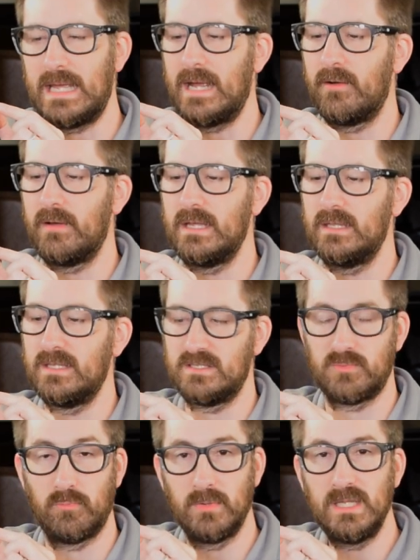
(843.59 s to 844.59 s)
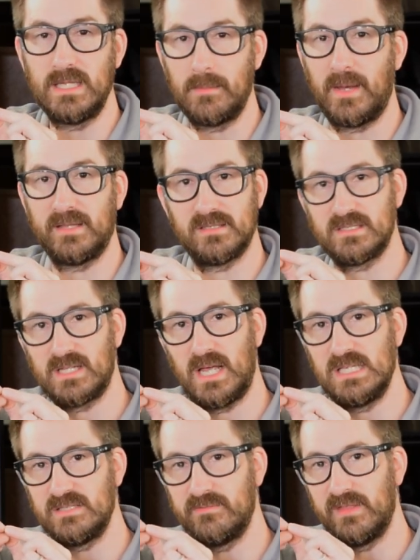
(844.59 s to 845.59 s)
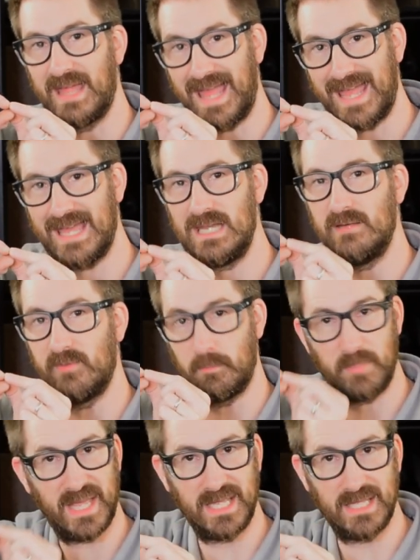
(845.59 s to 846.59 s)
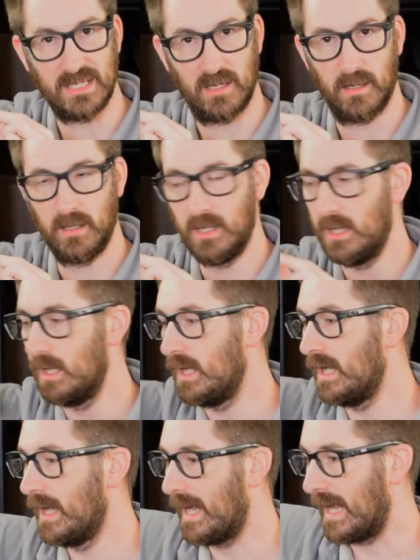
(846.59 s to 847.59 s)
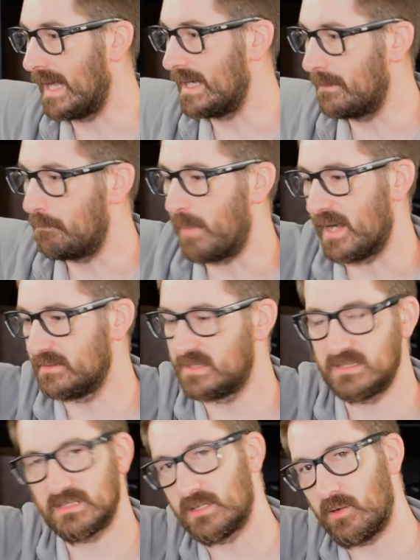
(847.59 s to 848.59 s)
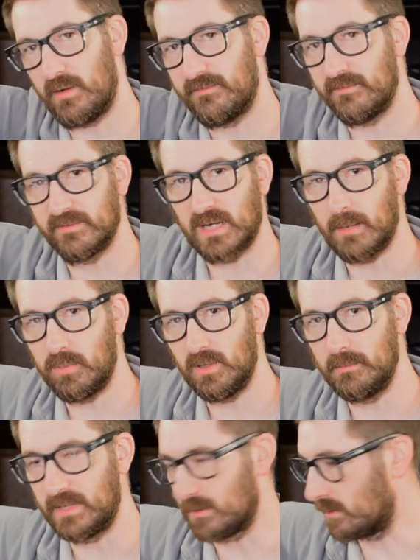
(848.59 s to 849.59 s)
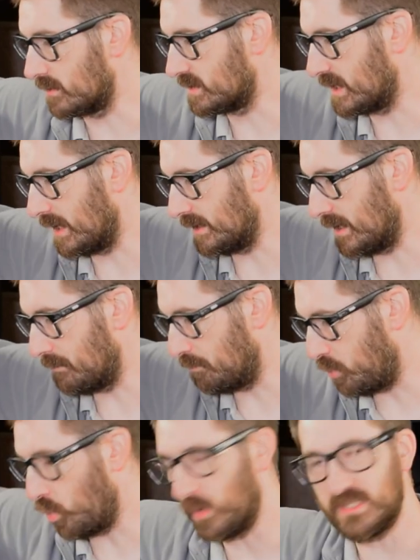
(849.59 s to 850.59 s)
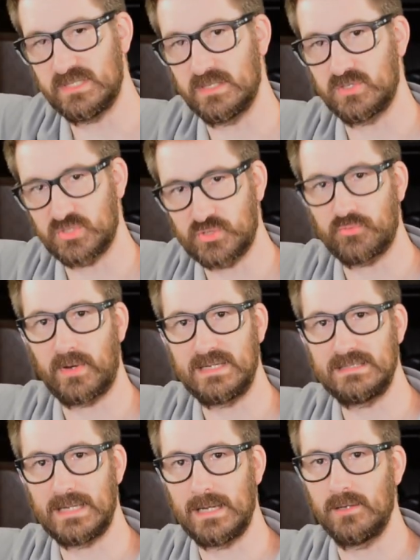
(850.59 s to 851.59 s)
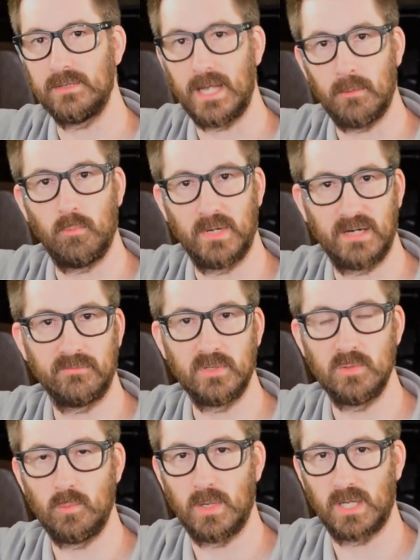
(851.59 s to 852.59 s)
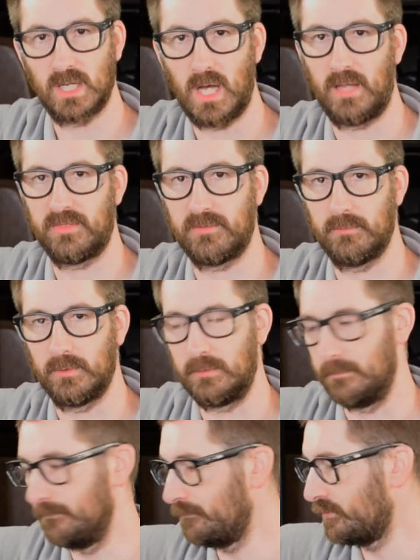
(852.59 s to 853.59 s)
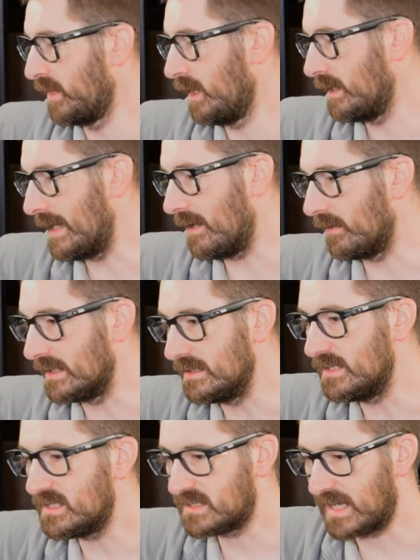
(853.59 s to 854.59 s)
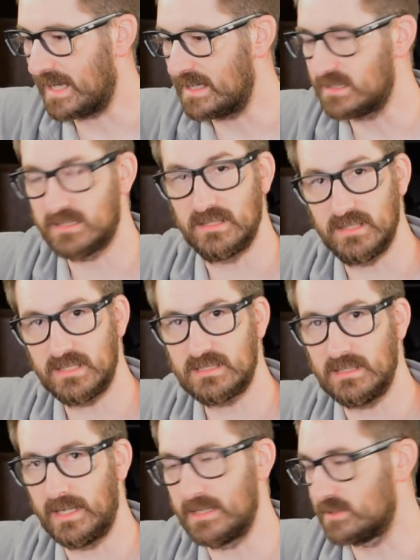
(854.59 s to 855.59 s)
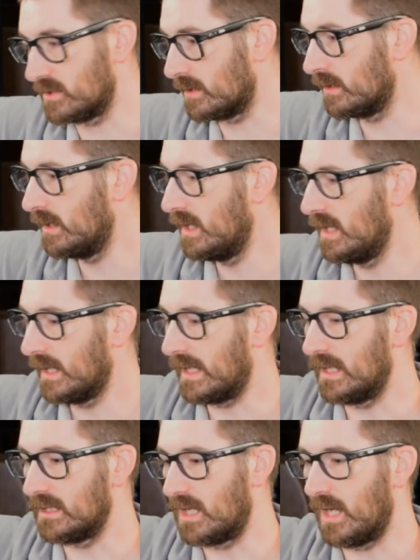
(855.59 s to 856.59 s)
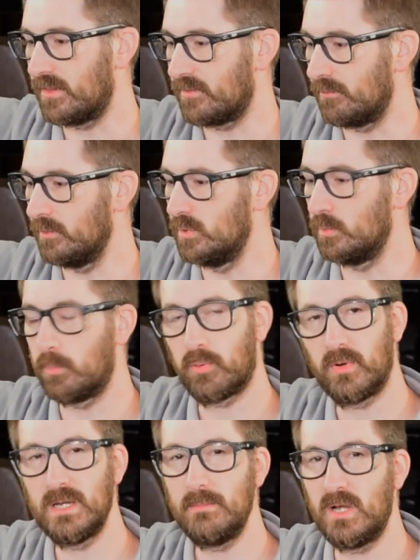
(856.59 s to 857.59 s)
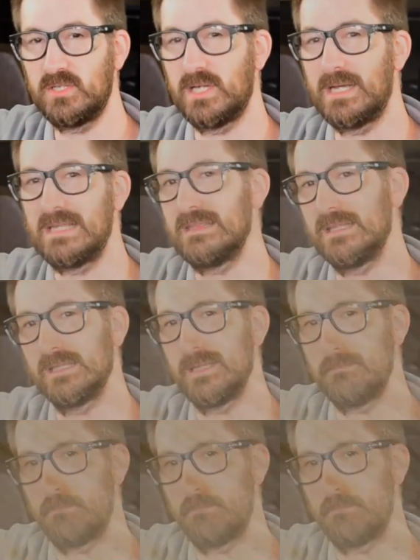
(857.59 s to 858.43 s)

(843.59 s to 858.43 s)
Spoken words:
area that's really about the size of the head of a pin. And it bounces it off of a couple of mirrors and then points it straight down at whatever you want to cut through. Now, in this case, this laser can cut through pretty much anything that